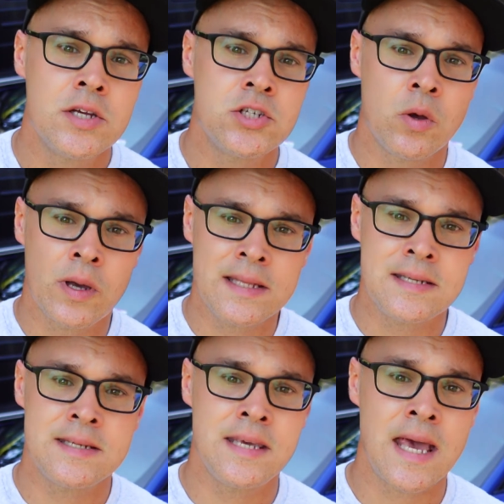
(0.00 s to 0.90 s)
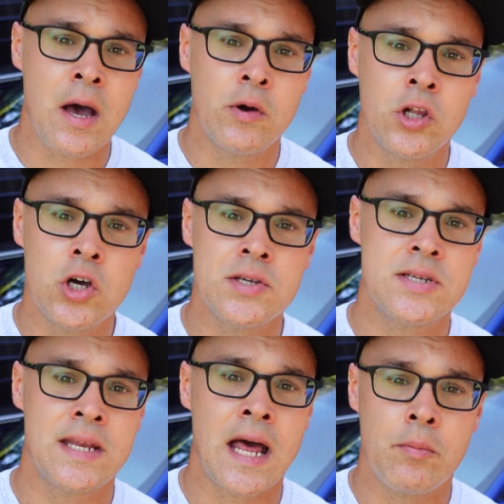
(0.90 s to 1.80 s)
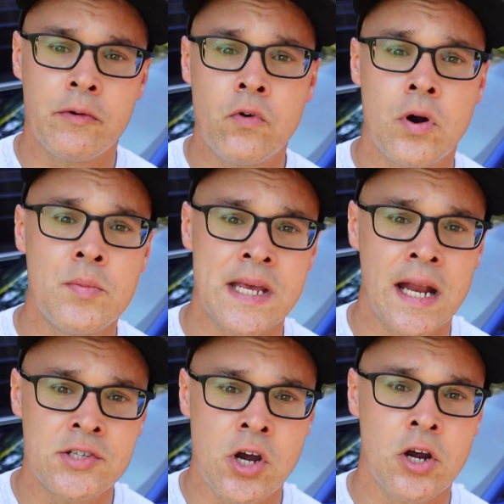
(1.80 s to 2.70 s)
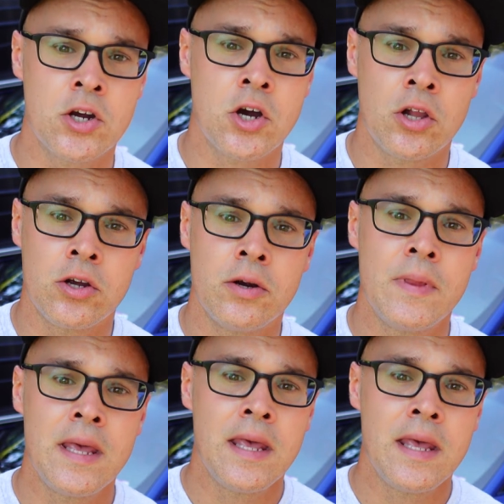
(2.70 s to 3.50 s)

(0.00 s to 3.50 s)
so we'll get to see how it looks and how it performs on a darker color